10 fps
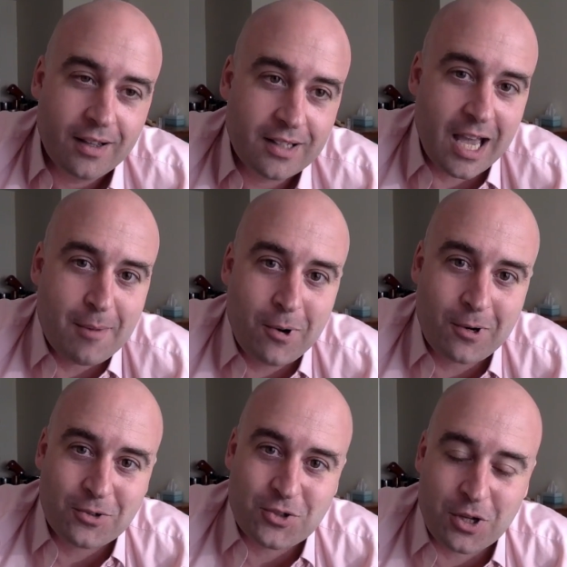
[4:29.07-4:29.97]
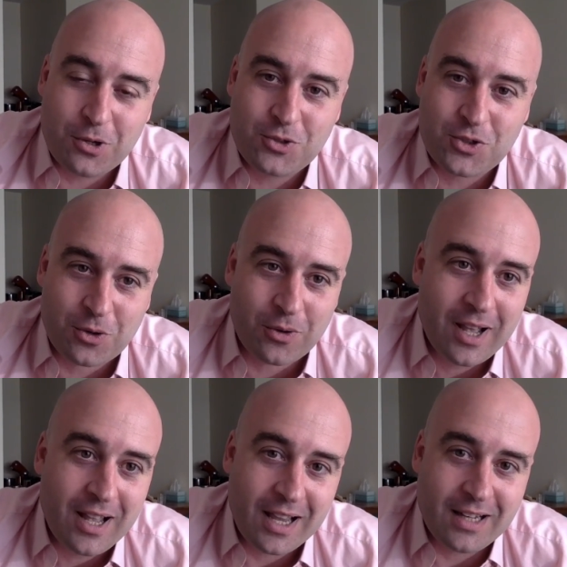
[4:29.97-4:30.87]
chemicals used to
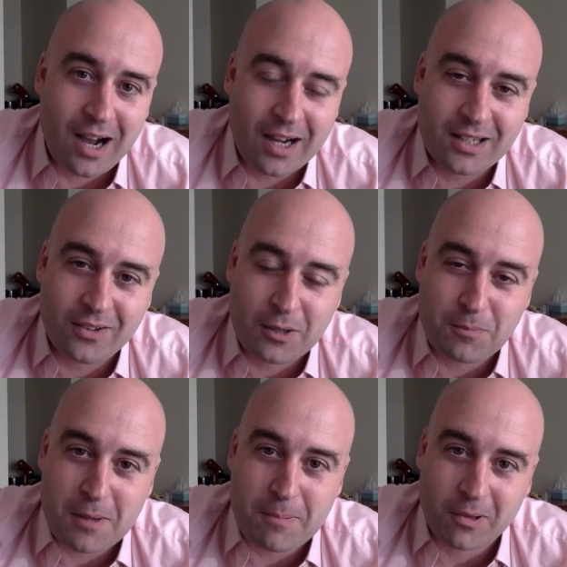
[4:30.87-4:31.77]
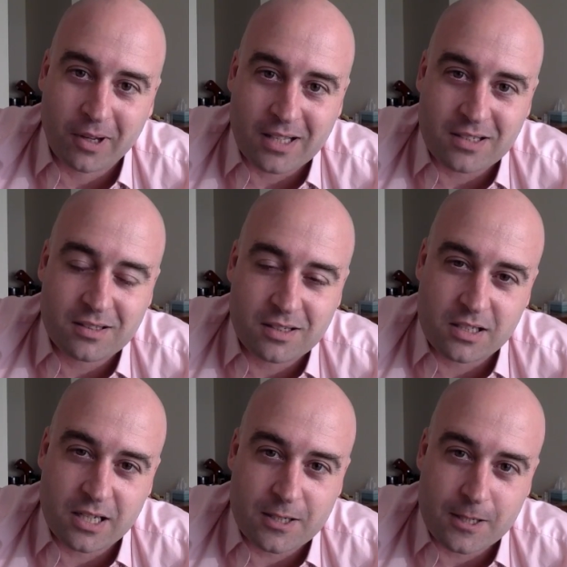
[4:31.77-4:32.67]
inoculate people against
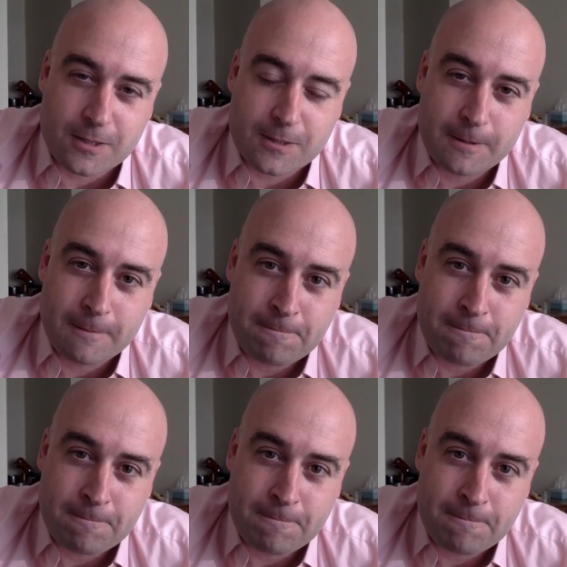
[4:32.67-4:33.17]
diseases?